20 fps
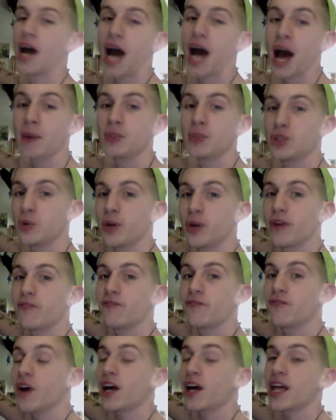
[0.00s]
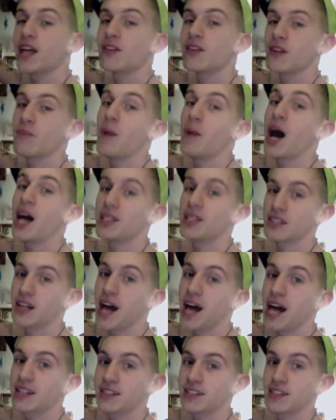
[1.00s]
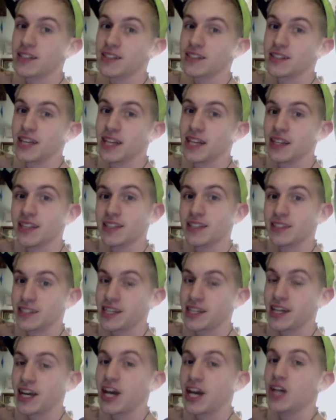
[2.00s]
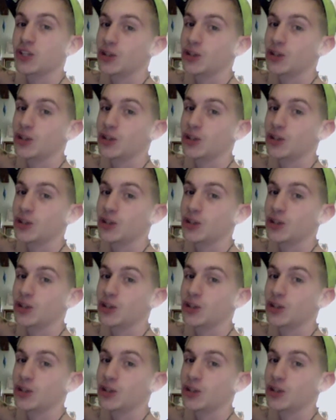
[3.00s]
I'm doing fucking Lamaze classes in this seat,